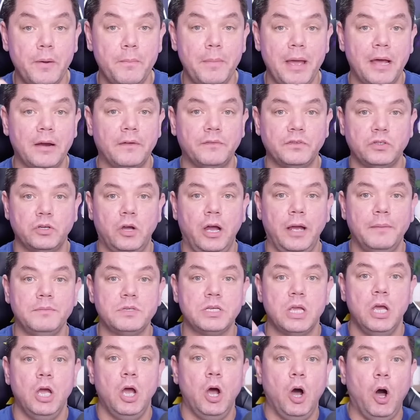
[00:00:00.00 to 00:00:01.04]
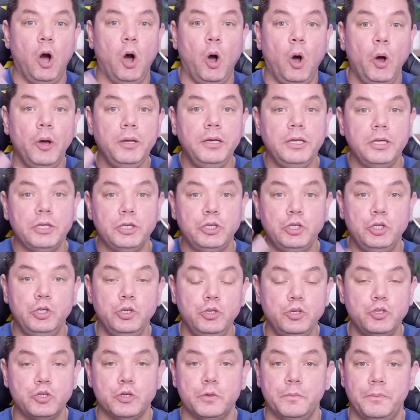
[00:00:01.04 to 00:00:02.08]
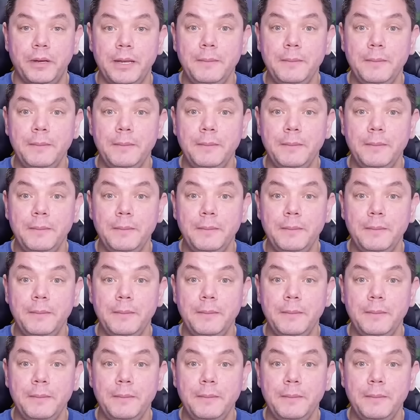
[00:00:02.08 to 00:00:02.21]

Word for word: amount of times on YouTube.